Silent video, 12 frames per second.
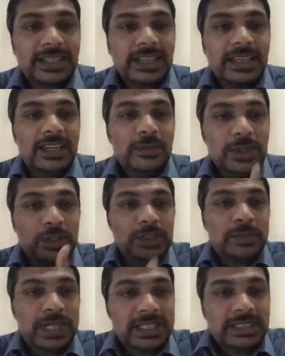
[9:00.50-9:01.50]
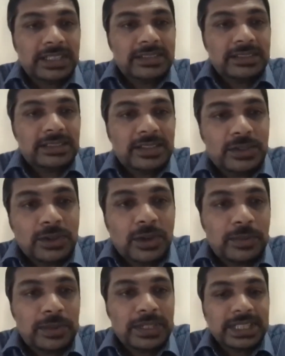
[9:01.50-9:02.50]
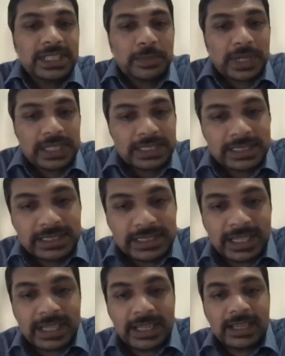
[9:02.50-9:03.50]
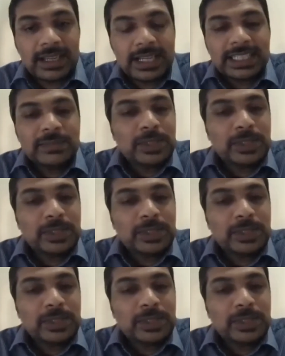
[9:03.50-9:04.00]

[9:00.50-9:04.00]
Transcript: individuals, but as corporates, enterprises, and customers.